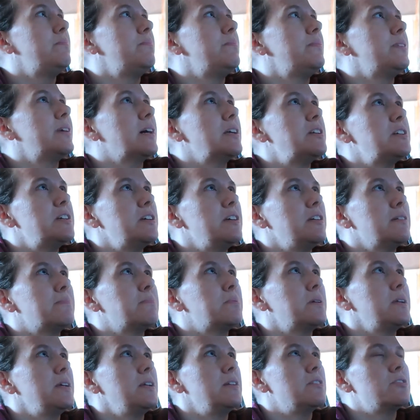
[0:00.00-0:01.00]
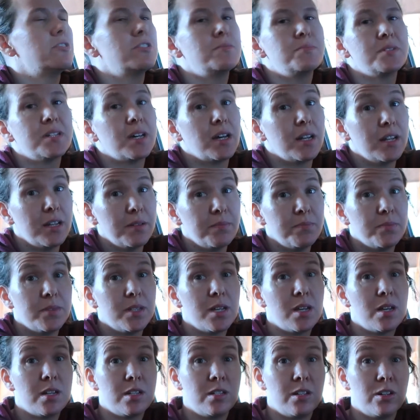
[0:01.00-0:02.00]
touch it, you're putting germs on it.
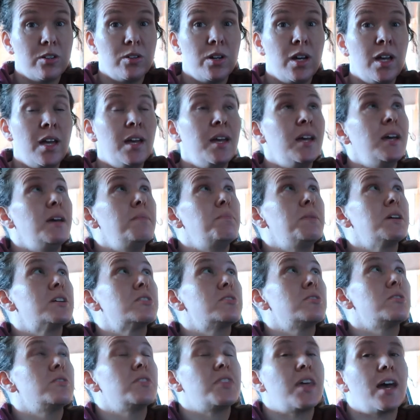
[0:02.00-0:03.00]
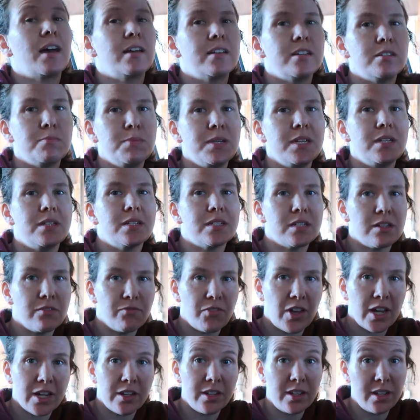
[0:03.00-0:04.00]
So make sure that is being
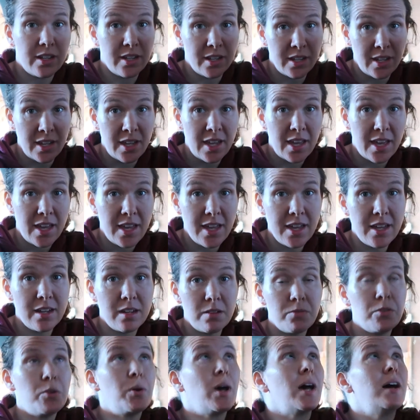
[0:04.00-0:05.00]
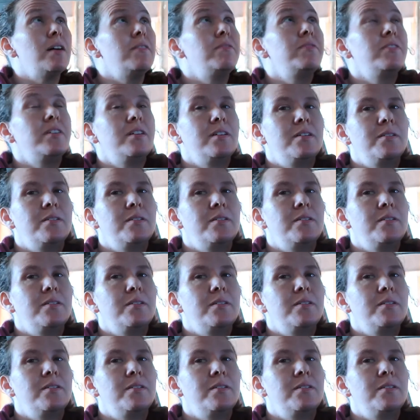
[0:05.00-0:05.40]
disinfected. And if you have